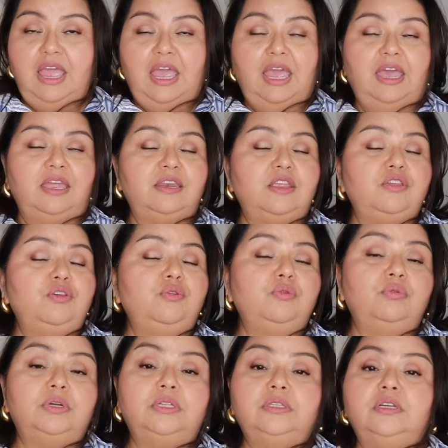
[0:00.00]
And you
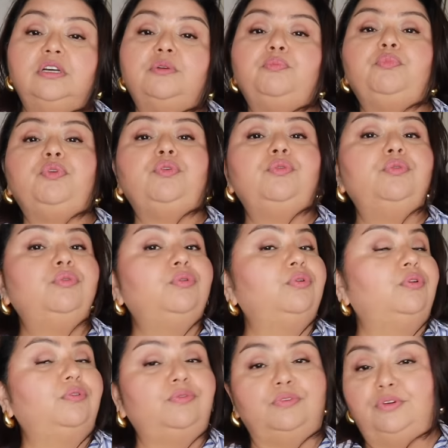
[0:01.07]
will look
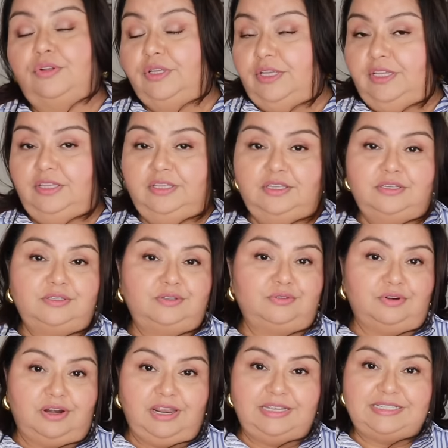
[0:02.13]
beautiful in this
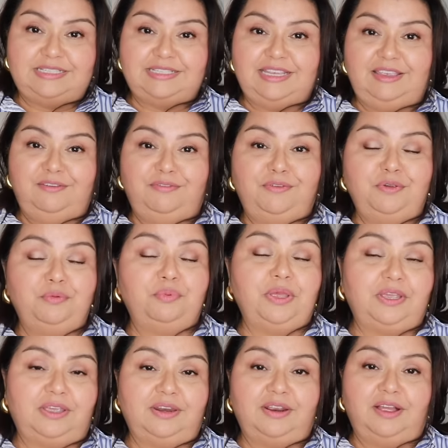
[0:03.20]
dress if you pick it